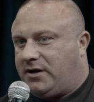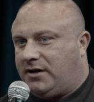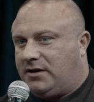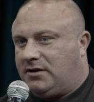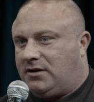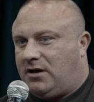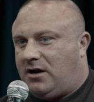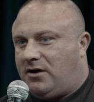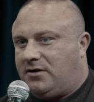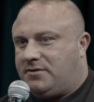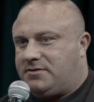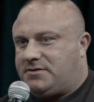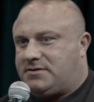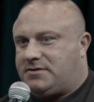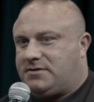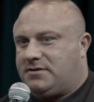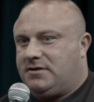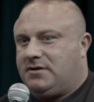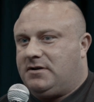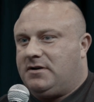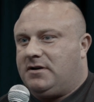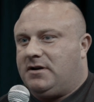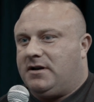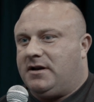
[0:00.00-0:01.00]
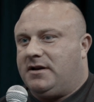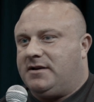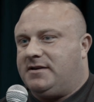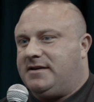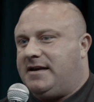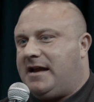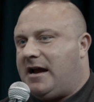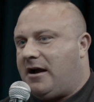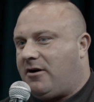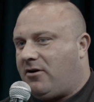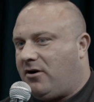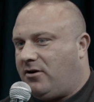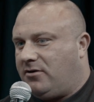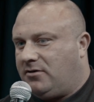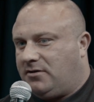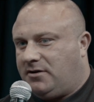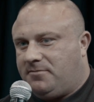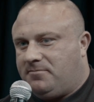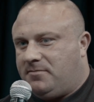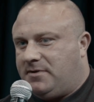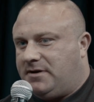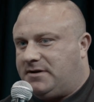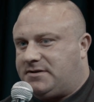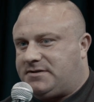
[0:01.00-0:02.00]
kilos, and narrowly
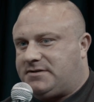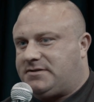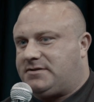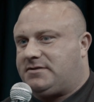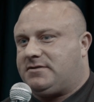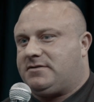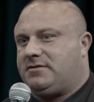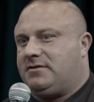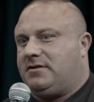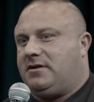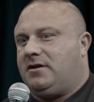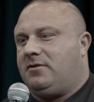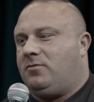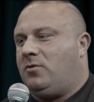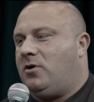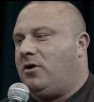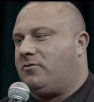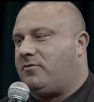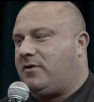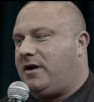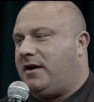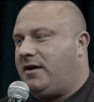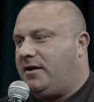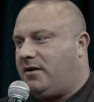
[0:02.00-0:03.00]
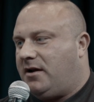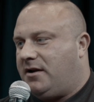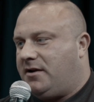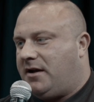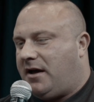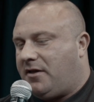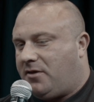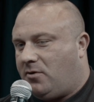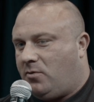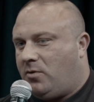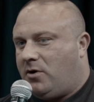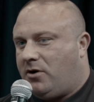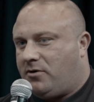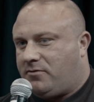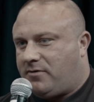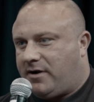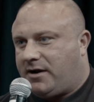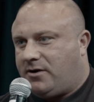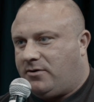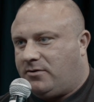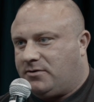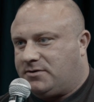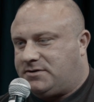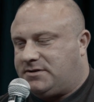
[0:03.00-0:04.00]
missed another world
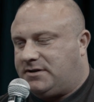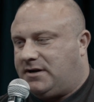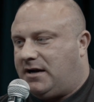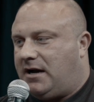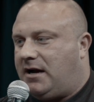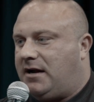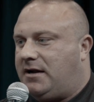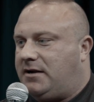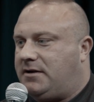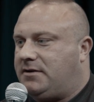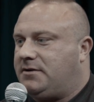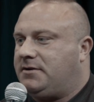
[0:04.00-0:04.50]
record today.